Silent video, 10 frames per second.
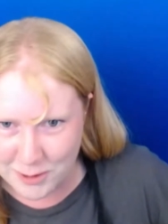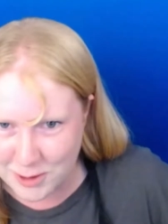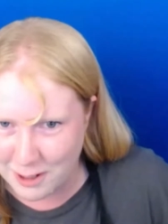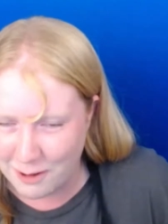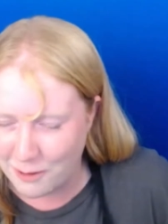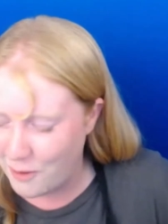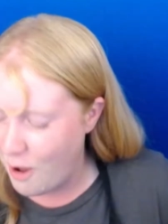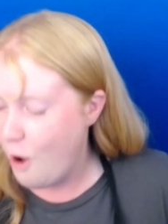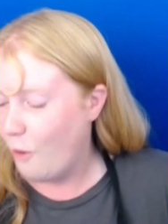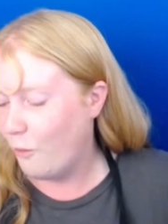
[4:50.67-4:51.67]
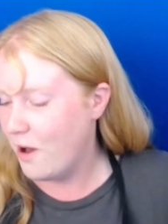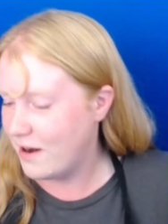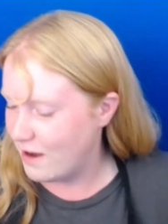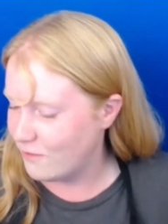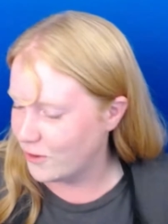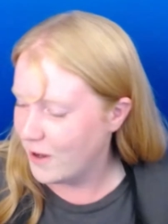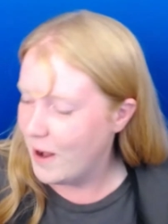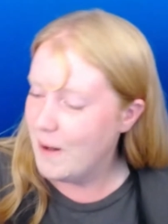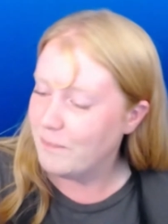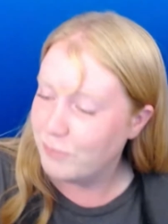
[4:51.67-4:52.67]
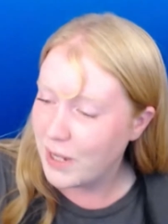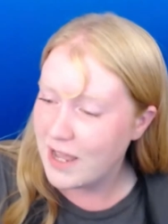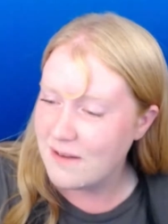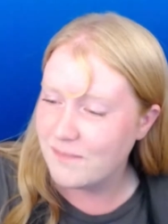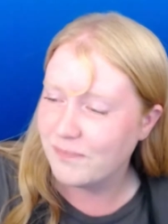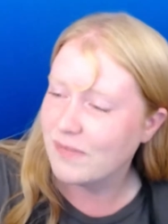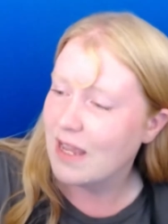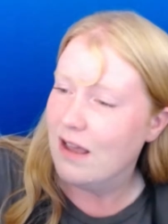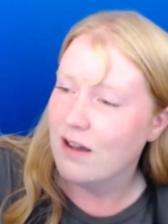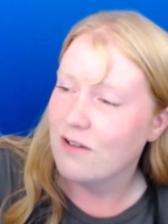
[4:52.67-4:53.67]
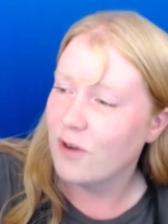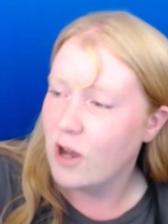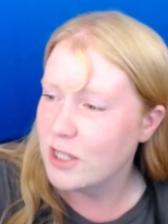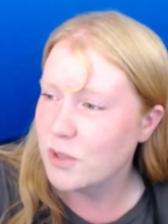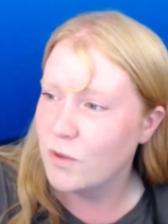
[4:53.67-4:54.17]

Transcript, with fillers: So, whatever. But, for all it's